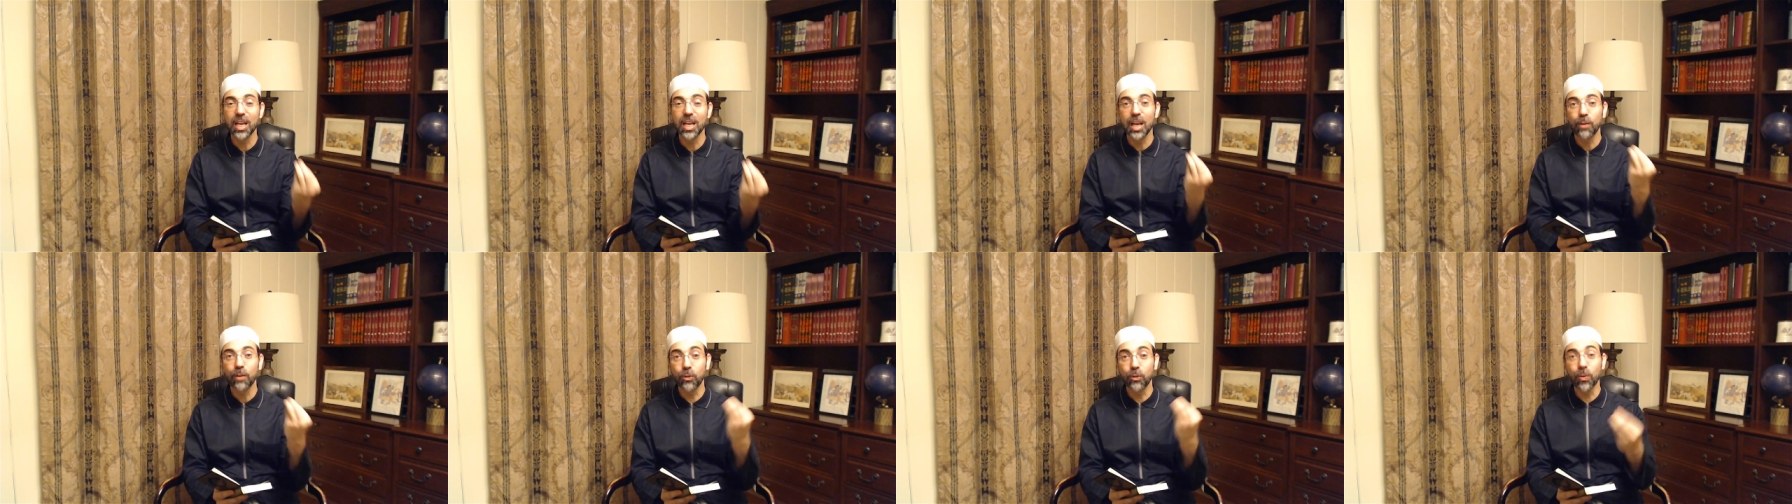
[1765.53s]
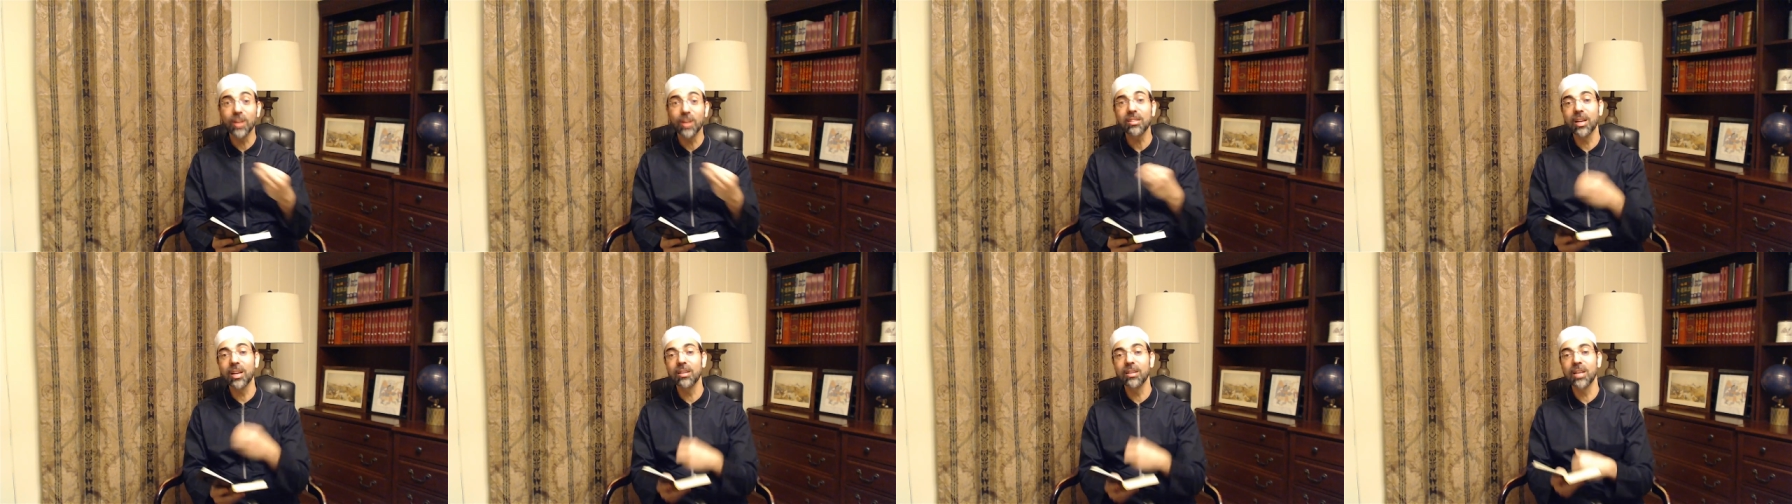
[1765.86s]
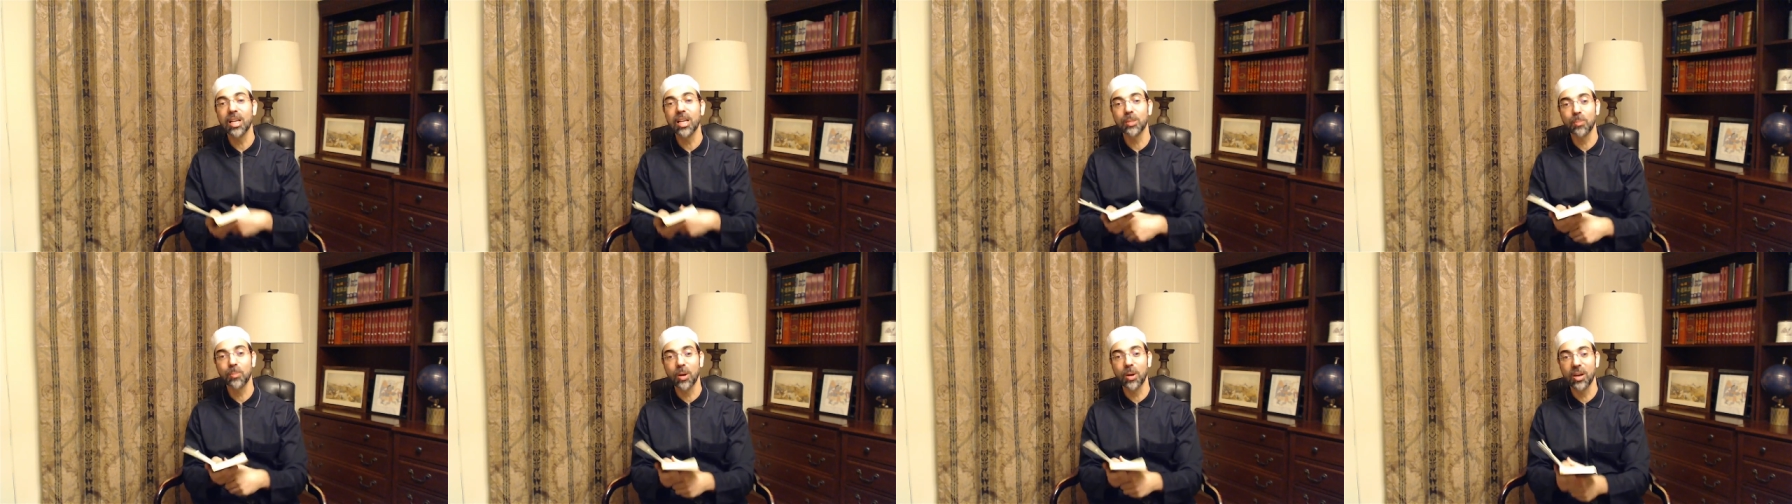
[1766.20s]
If we want Allah's
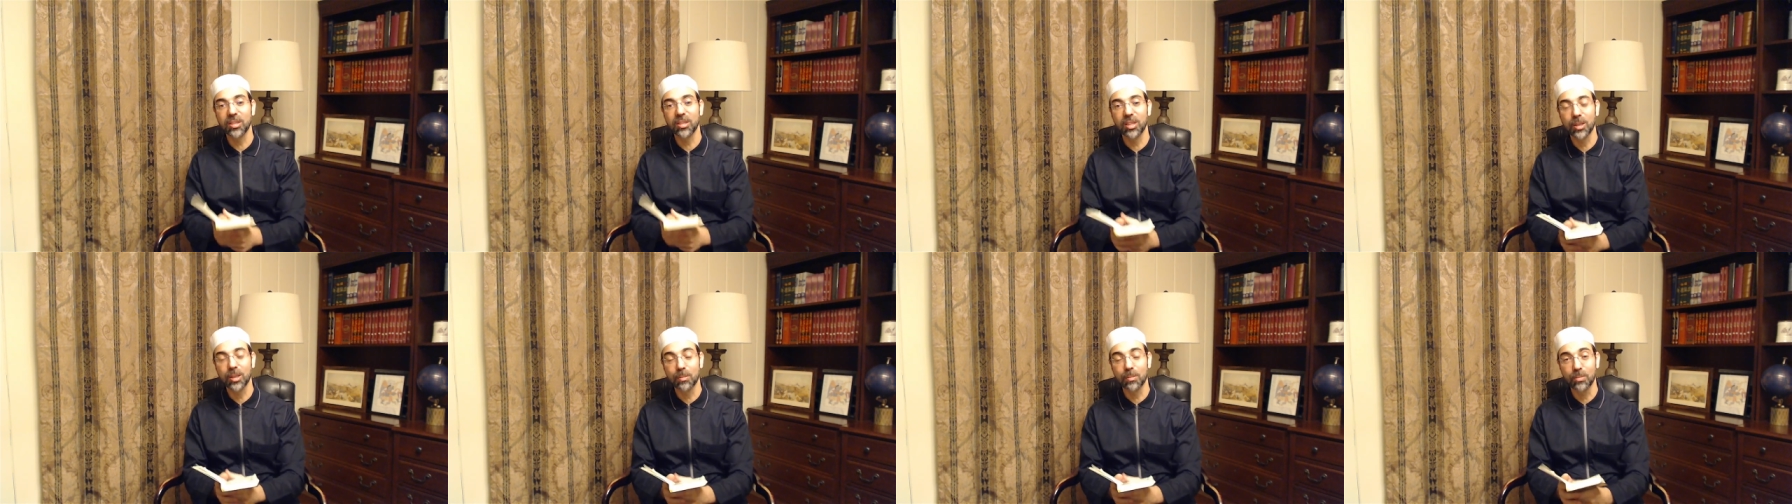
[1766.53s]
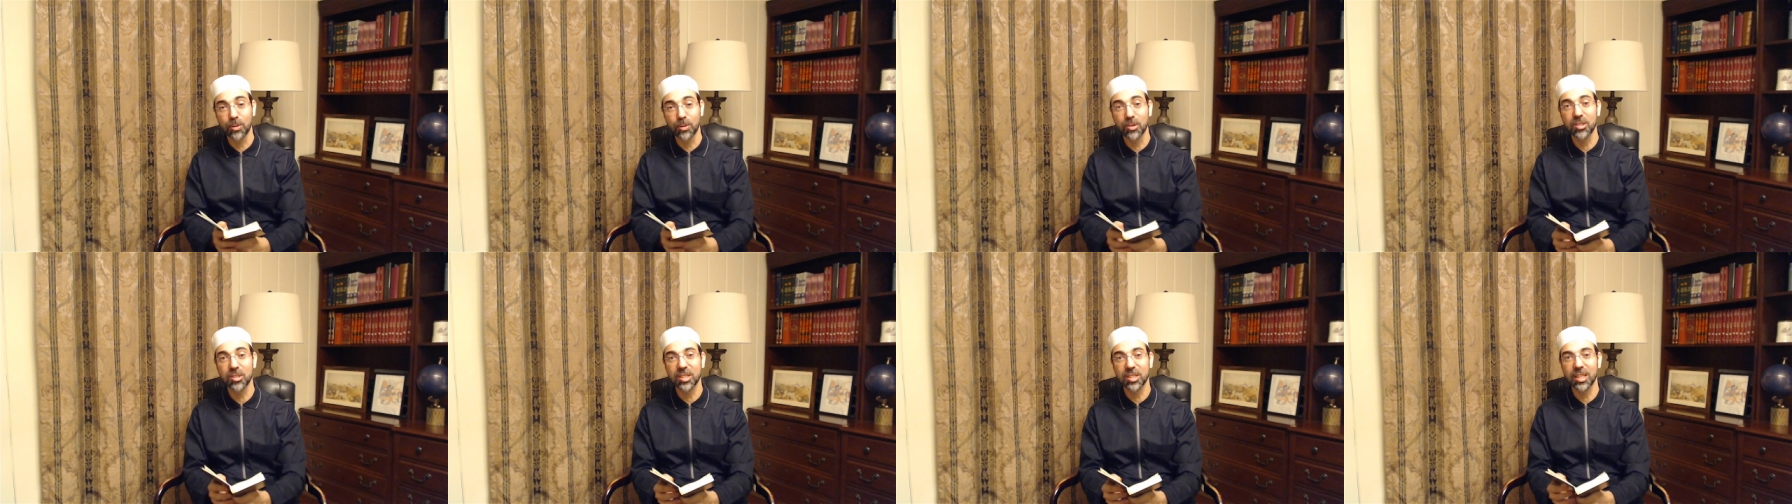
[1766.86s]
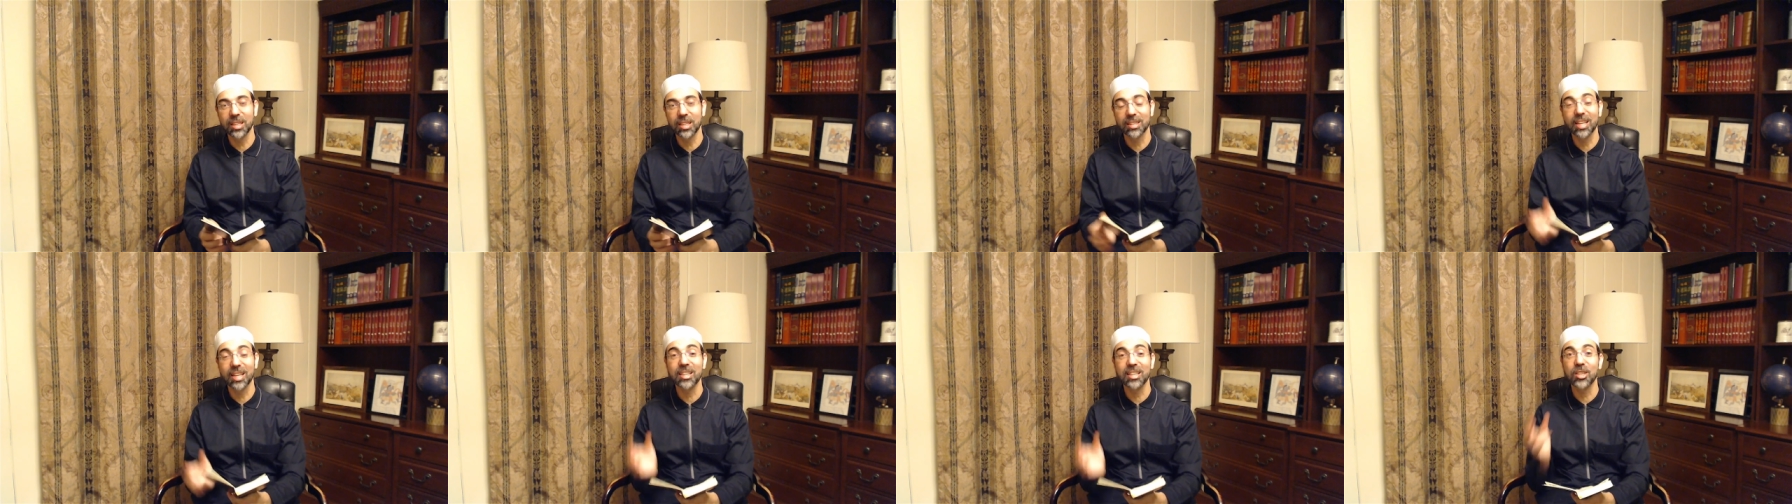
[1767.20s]
pardon and mercy,
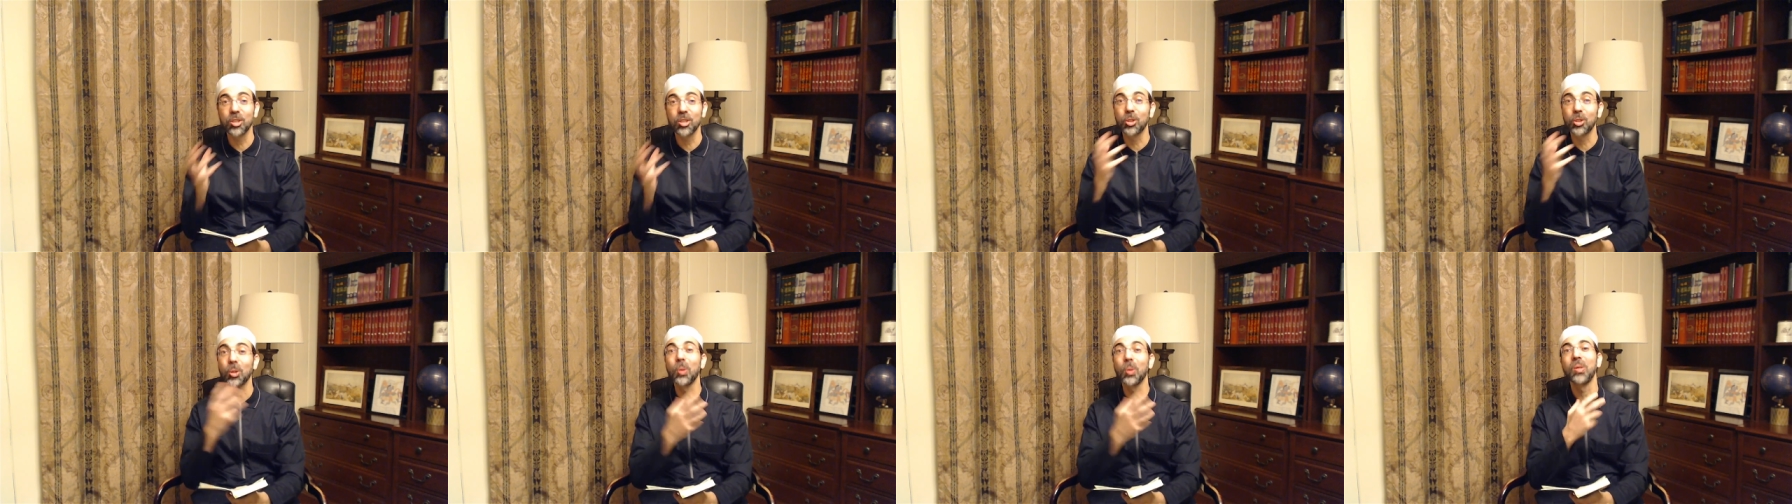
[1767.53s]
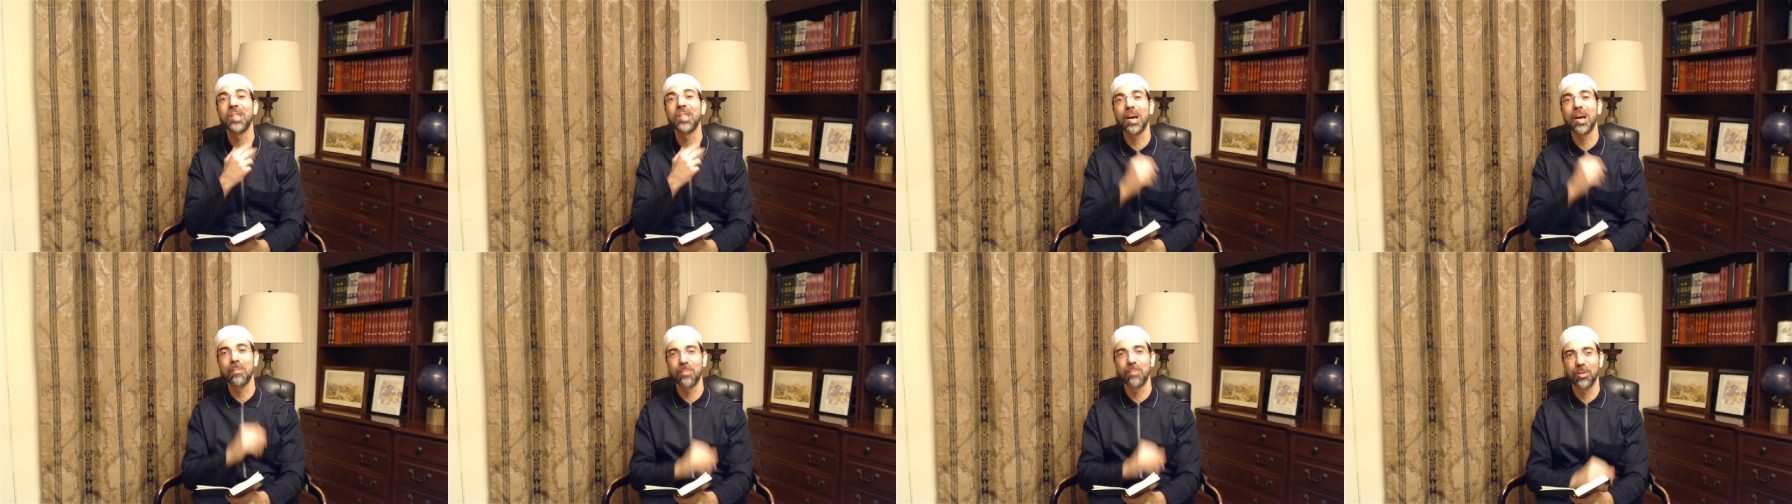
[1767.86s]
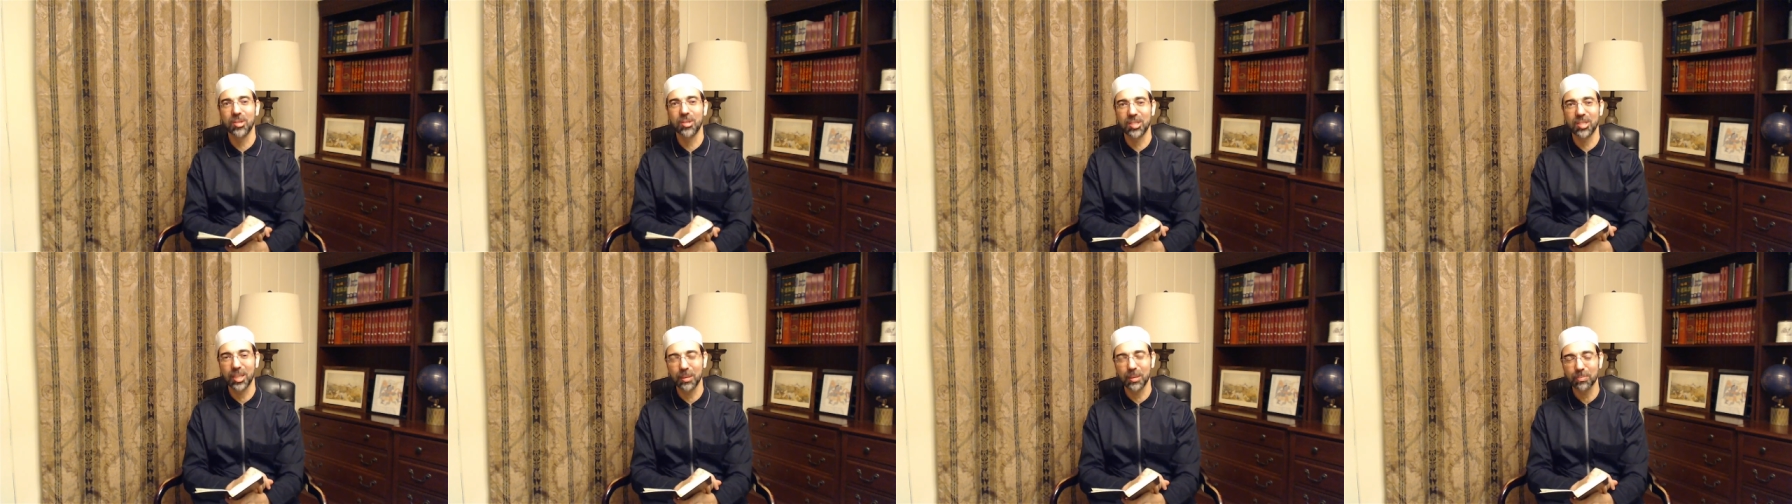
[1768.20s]
let us show that
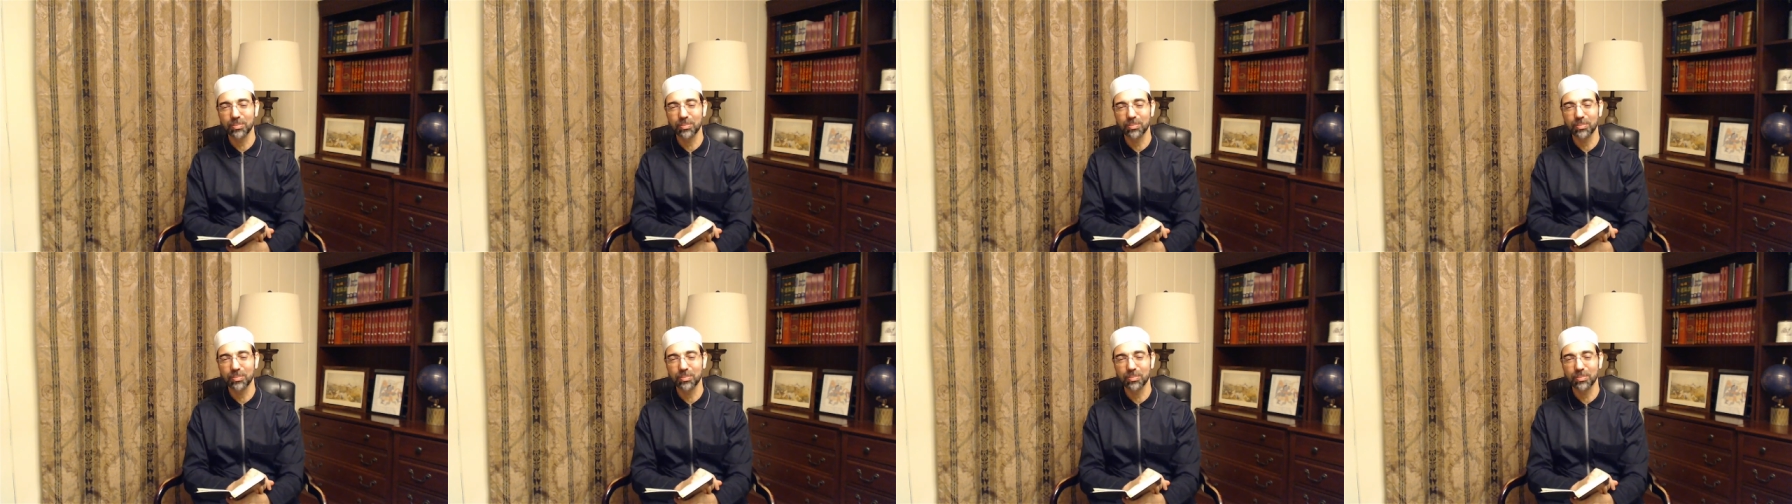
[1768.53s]
mercy.